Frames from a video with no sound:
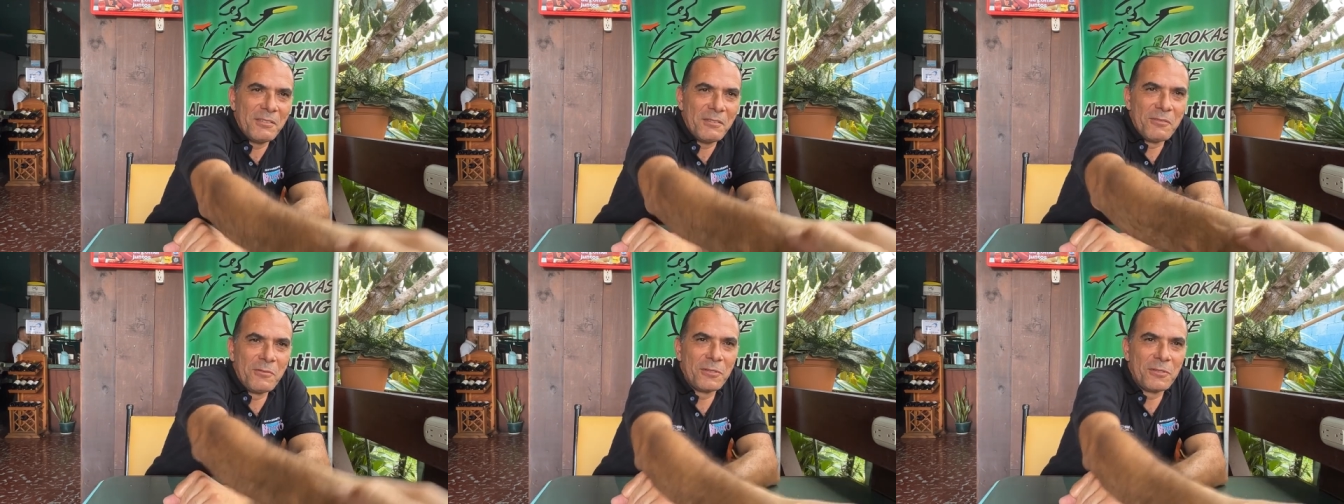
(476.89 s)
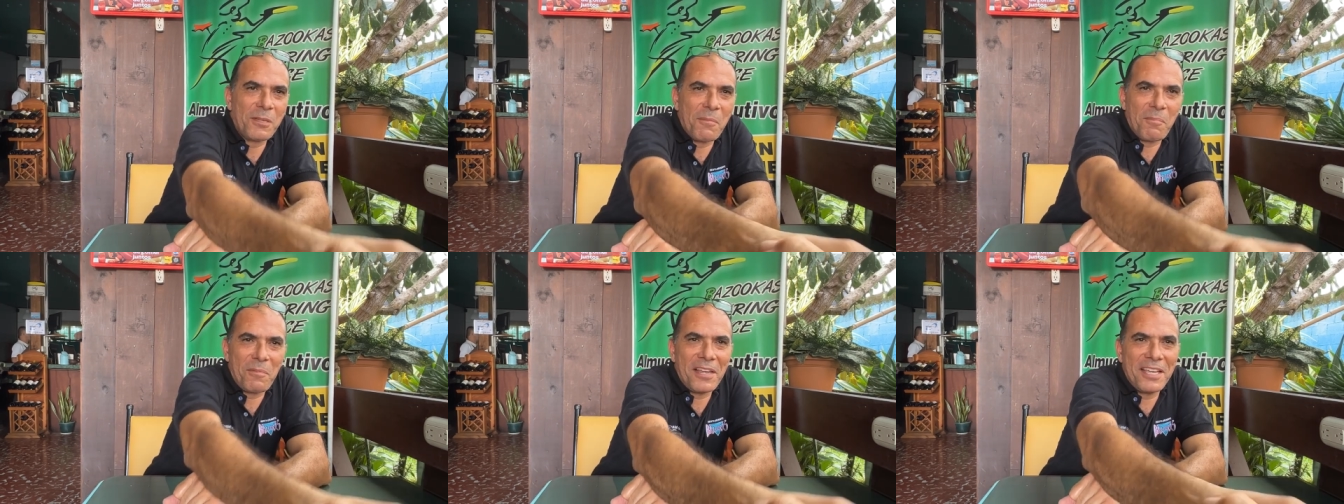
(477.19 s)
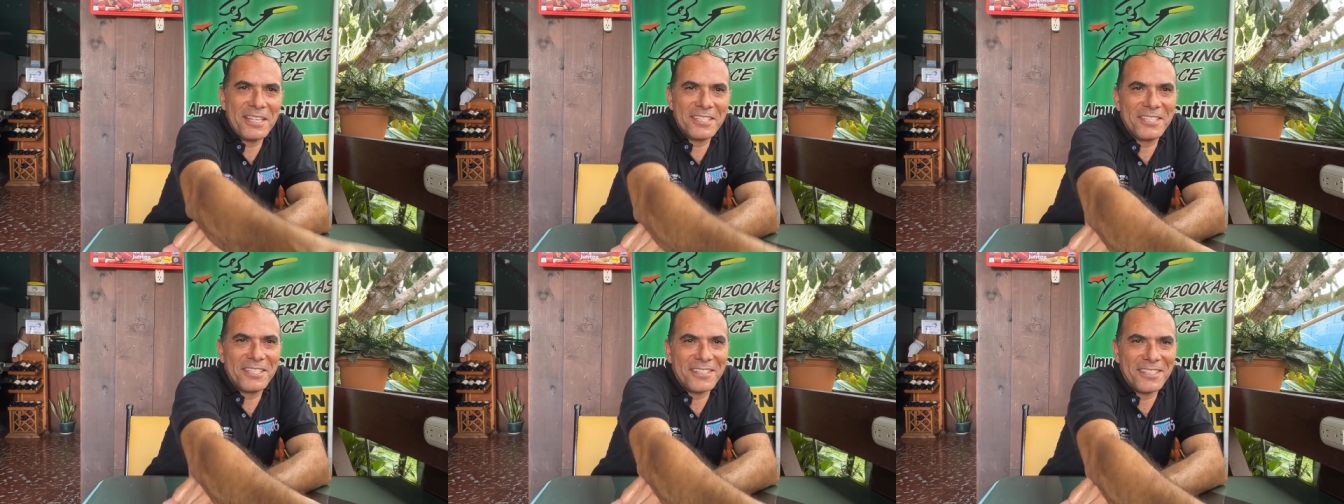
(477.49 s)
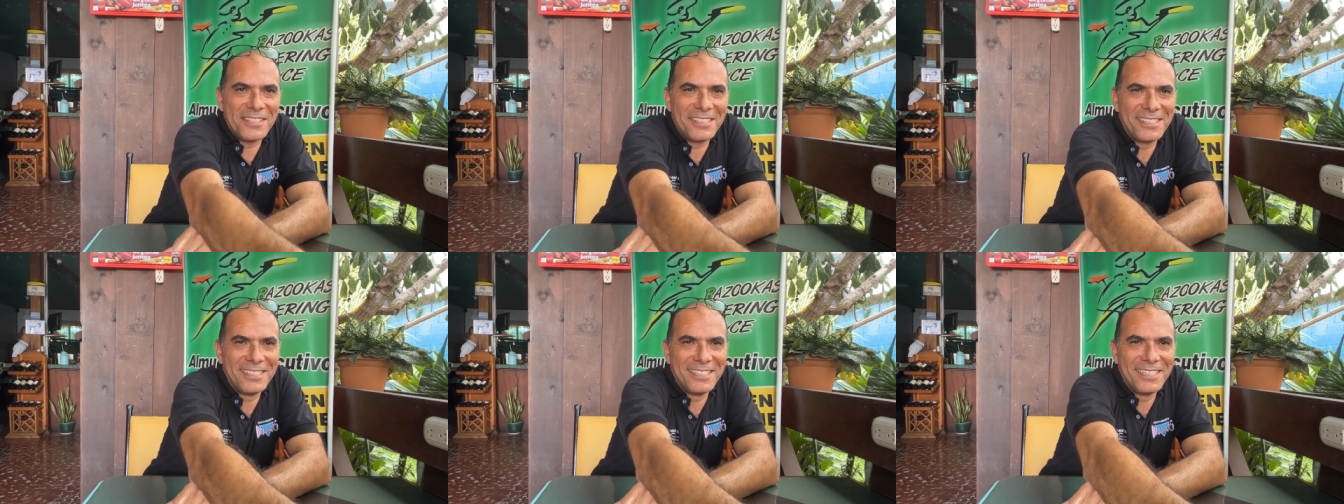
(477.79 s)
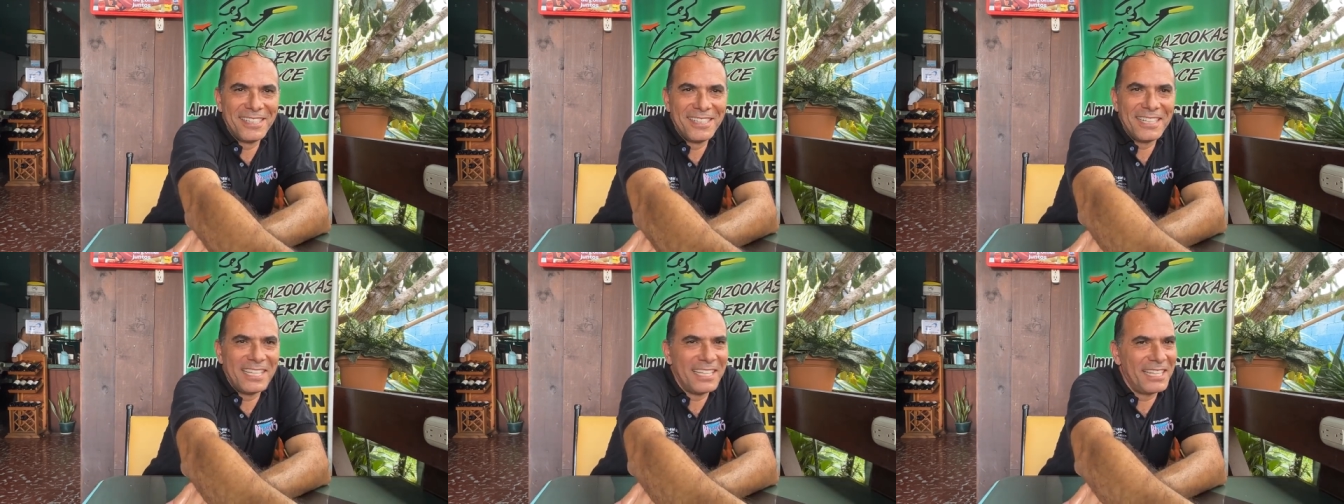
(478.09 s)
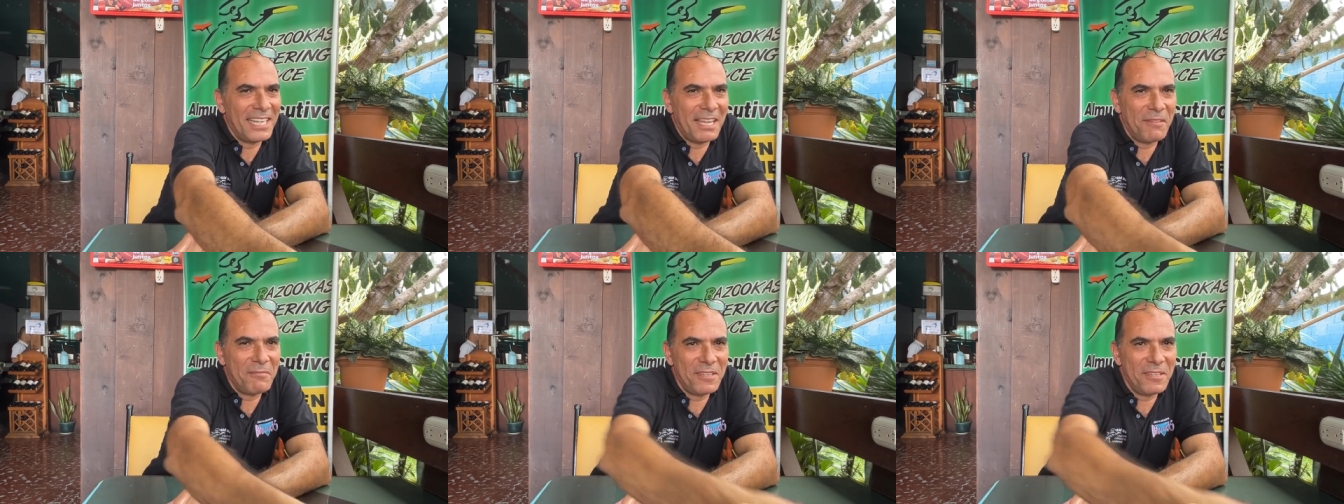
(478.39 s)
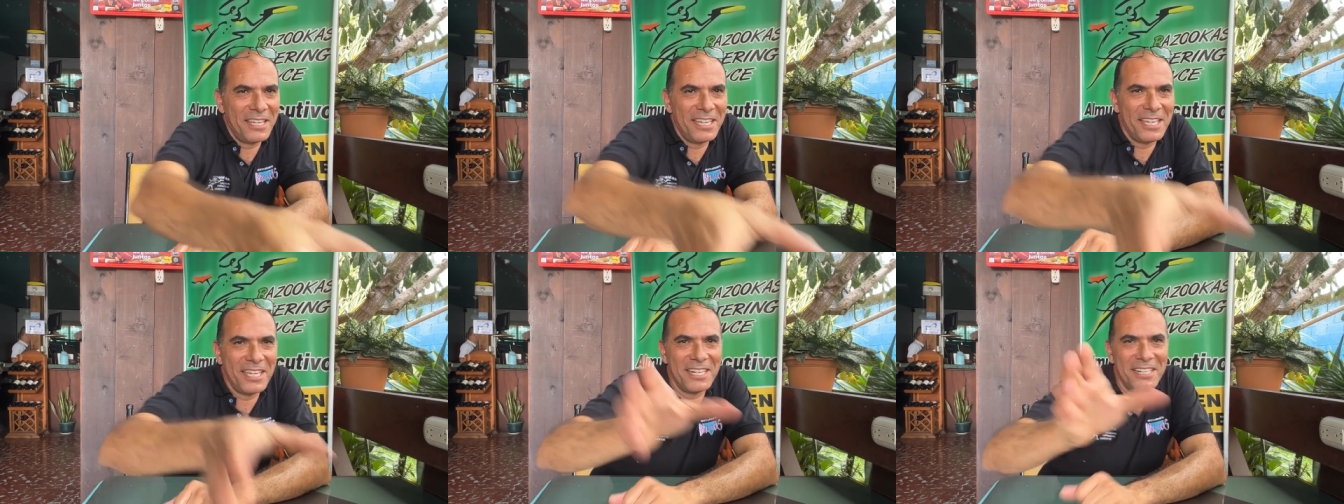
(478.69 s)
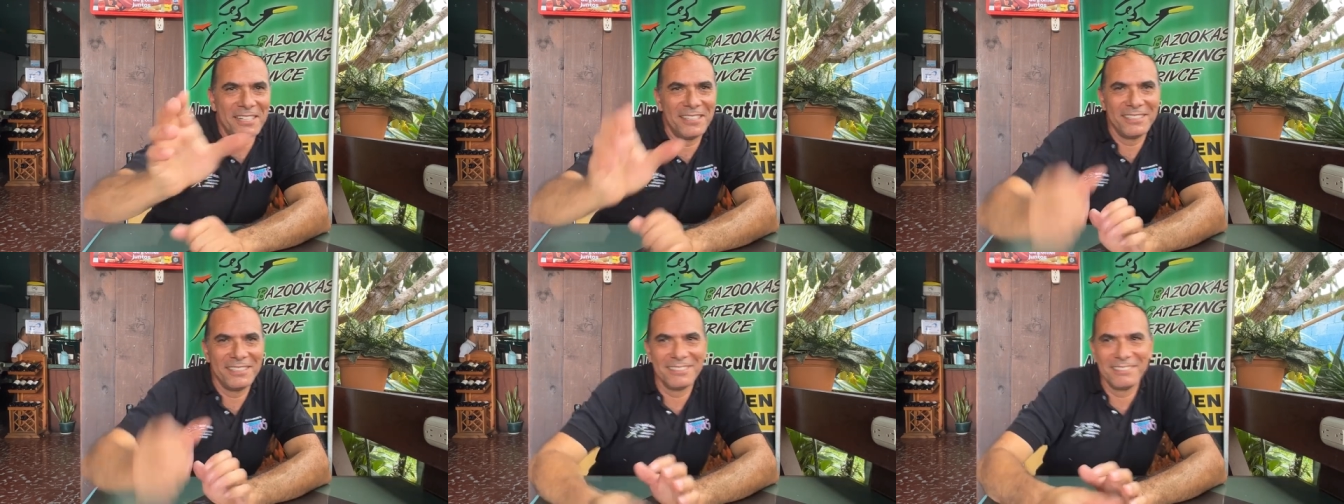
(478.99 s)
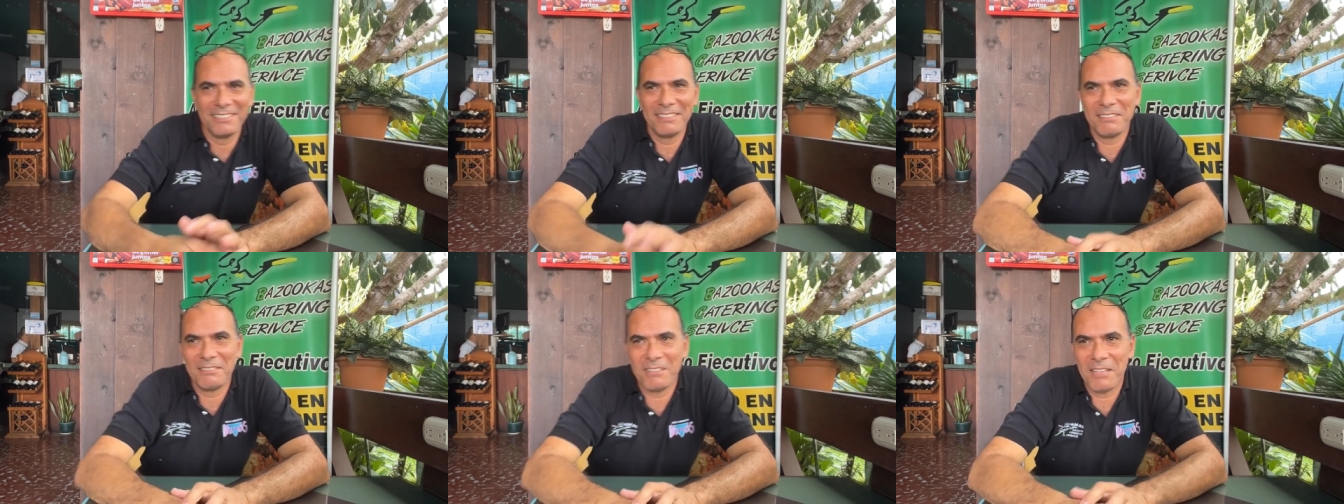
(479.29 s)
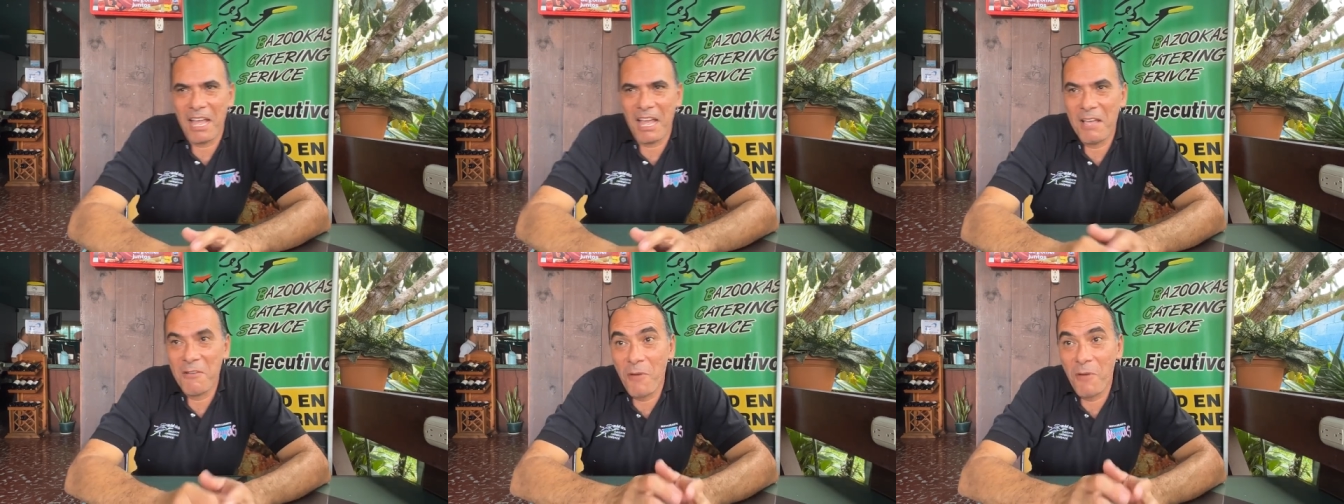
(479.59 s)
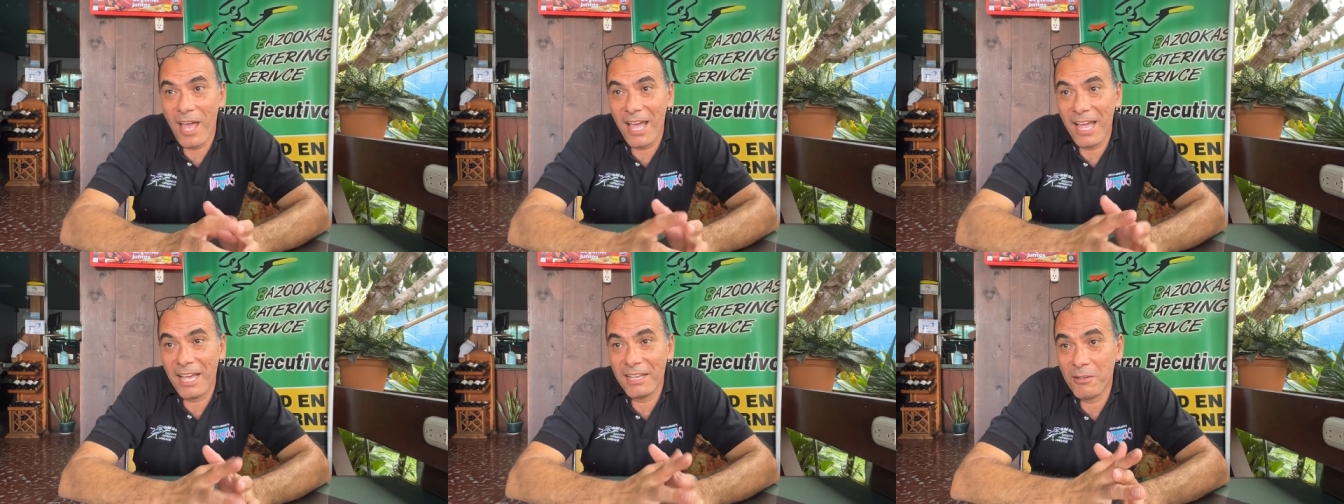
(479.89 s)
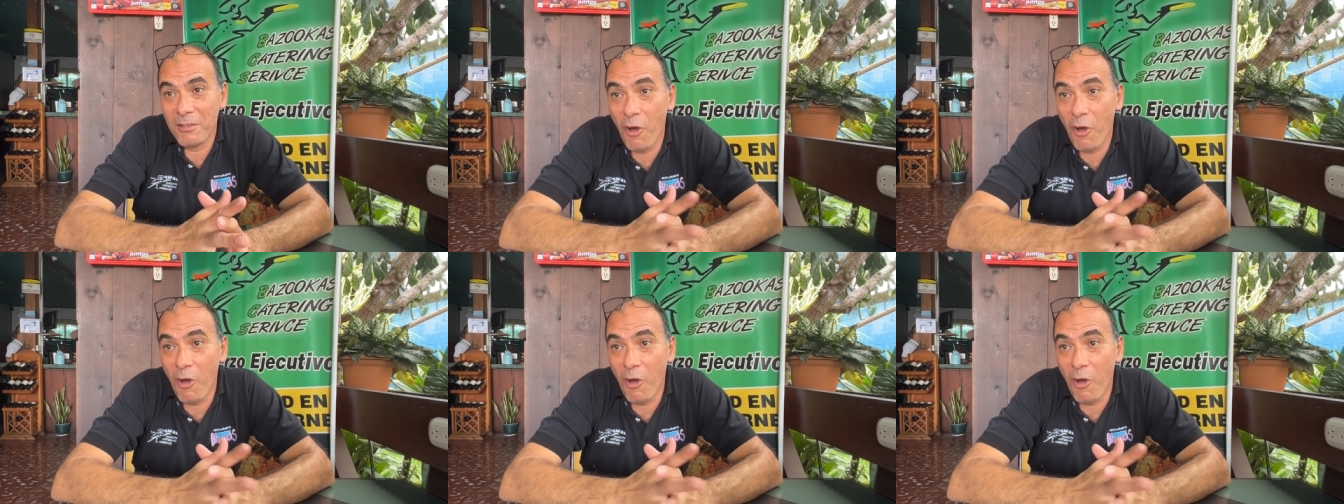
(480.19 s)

It was a pleasure. And I've been here, I, I